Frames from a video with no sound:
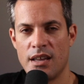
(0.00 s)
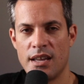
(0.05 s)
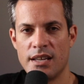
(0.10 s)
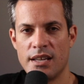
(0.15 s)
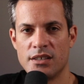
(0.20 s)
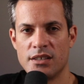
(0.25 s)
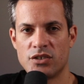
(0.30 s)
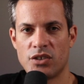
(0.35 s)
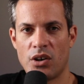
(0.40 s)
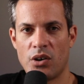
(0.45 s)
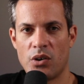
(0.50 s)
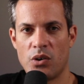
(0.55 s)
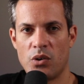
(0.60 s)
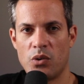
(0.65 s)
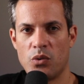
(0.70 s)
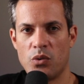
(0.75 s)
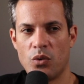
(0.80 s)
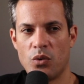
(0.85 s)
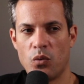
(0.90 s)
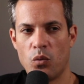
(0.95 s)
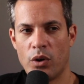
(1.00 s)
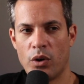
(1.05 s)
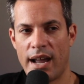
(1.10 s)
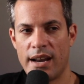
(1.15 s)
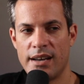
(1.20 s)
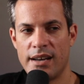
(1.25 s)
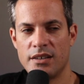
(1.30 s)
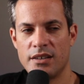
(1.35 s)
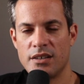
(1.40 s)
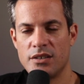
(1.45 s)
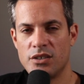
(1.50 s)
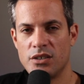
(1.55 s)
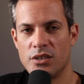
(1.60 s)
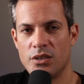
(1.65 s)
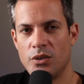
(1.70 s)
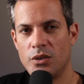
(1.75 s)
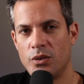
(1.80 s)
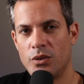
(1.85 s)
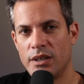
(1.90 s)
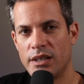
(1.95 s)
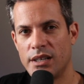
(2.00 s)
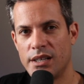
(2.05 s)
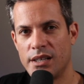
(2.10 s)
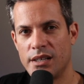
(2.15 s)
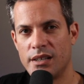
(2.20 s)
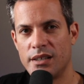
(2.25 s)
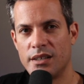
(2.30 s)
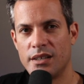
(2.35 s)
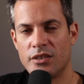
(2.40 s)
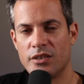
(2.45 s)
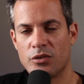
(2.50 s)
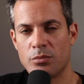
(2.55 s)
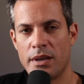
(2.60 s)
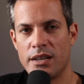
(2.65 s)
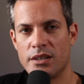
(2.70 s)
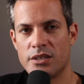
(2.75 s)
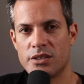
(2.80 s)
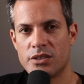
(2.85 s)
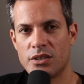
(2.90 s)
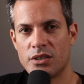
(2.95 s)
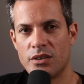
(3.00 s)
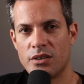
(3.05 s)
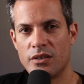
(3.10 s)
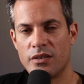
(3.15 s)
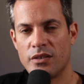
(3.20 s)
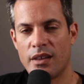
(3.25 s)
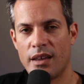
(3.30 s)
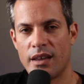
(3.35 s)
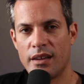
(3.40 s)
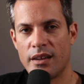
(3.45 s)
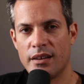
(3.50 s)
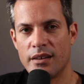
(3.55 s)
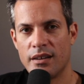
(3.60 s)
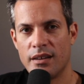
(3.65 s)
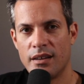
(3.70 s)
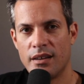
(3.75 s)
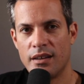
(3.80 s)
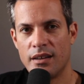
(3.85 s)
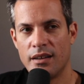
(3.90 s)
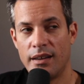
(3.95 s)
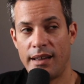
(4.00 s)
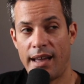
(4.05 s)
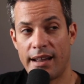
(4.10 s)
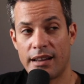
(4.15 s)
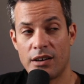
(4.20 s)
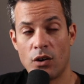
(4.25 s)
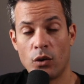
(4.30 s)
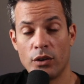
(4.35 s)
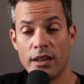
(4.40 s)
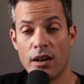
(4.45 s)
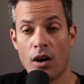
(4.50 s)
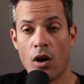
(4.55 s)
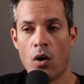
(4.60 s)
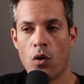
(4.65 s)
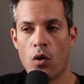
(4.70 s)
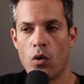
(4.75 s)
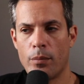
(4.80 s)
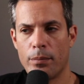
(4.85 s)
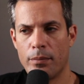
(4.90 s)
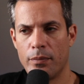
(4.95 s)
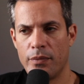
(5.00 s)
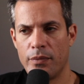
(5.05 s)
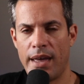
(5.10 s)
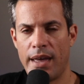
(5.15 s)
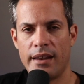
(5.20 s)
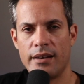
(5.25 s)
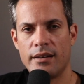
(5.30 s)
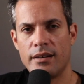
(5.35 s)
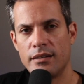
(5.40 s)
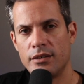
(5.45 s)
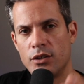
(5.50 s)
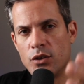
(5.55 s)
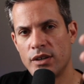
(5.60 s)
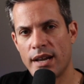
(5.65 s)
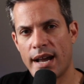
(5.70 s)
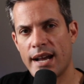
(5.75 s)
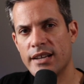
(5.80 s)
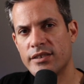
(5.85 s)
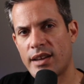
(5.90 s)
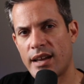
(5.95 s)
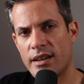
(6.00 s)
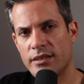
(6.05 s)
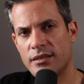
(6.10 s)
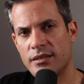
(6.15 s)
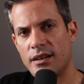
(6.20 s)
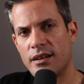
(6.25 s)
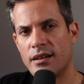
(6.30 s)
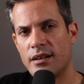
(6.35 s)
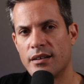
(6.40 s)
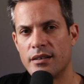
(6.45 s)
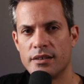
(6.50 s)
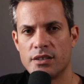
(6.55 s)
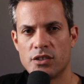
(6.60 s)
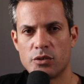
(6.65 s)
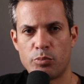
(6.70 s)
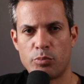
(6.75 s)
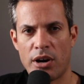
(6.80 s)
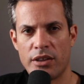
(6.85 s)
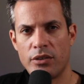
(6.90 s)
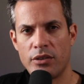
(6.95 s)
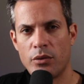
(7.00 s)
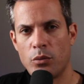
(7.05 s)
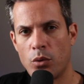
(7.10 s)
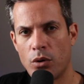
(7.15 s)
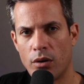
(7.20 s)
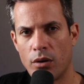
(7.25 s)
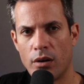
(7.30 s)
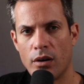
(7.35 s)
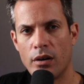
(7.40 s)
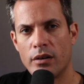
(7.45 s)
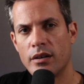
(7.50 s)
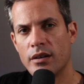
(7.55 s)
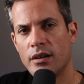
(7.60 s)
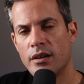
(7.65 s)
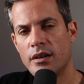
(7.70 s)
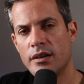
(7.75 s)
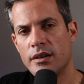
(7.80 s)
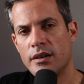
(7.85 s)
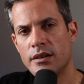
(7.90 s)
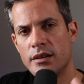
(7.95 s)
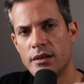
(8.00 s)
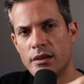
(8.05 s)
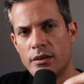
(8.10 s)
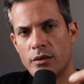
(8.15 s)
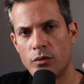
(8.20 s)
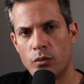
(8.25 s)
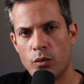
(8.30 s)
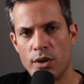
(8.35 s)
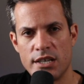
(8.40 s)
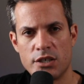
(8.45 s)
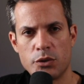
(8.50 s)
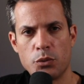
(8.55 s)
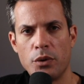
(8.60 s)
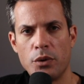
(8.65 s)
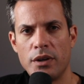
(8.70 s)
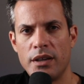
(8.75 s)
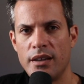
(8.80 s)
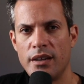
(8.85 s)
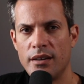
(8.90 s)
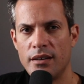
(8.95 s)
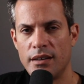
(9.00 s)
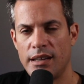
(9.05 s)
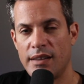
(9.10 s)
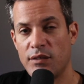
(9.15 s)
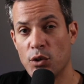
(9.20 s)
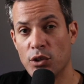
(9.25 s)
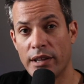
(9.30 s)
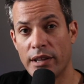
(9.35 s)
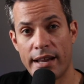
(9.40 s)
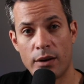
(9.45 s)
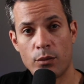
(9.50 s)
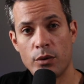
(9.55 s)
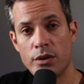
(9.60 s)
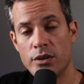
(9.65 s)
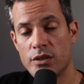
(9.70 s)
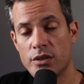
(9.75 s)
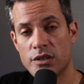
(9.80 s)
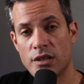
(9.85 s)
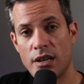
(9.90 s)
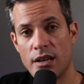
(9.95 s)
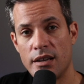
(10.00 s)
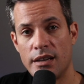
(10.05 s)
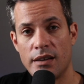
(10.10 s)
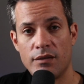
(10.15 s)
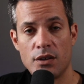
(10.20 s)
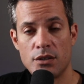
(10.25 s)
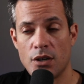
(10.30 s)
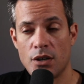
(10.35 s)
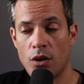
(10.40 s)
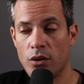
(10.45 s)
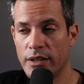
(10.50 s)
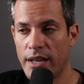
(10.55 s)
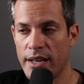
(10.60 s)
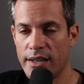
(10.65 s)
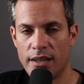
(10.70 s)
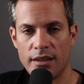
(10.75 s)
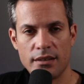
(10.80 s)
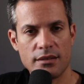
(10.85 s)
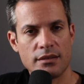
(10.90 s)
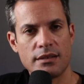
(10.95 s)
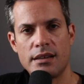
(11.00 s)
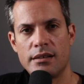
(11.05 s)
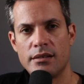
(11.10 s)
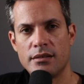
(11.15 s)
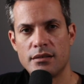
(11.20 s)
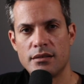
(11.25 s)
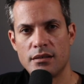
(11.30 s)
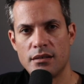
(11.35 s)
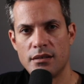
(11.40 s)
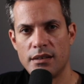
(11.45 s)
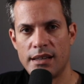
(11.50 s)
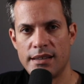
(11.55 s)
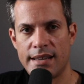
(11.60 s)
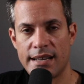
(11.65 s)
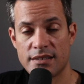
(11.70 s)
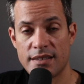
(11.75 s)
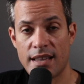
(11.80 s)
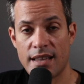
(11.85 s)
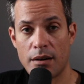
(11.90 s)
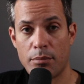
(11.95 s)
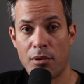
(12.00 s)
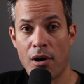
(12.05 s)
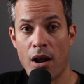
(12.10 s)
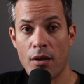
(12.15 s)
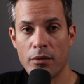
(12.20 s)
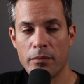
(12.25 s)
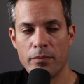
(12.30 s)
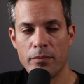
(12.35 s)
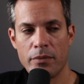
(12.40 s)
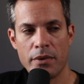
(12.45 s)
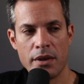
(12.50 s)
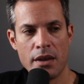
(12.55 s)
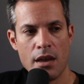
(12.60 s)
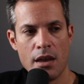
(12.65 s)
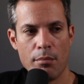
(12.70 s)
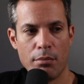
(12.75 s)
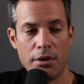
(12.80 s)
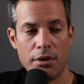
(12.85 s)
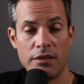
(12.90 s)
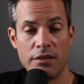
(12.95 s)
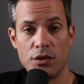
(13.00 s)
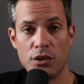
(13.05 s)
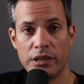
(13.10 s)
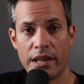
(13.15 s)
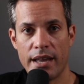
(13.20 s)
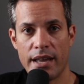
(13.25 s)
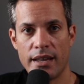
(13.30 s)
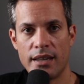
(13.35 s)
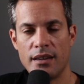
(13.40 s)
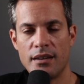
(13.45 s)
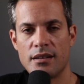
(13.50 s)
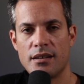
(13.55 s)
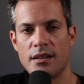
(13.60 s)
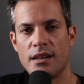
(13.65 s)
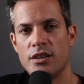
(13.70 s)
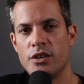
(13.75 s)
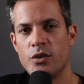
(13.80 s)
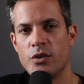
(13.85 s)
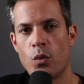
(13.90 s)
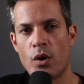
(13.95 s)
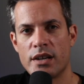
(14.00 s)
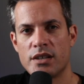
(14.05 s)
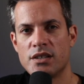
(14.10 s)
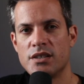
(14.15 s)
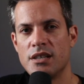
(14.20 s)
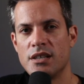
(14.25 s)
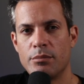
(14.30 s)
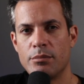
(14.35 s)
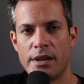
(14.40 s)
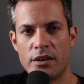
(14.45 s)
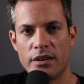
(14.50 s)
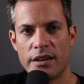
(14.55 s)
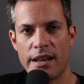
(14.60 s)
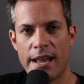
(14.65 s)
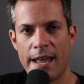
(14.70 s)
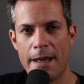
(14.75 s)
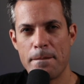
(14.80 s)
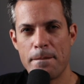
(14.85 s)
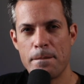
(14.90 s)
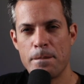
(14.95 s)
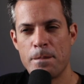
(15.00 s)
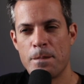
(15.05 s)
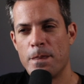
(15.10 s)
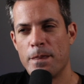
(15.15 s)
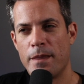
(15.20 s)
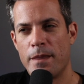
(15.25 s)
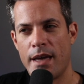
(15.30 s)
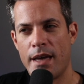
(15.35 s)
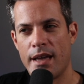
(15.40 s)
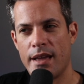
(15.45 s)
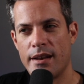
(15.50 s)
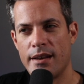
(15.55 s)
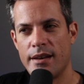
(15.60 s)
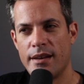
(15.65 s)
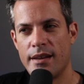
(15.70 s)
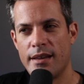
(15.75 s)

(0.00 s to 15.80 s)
So what I need to do is make sure that I can only hope that you guys out there spread the word, retweet. If you like what you're seeing, if you don't like it, then that's not a problem. But if you like it and you want to see a better game, then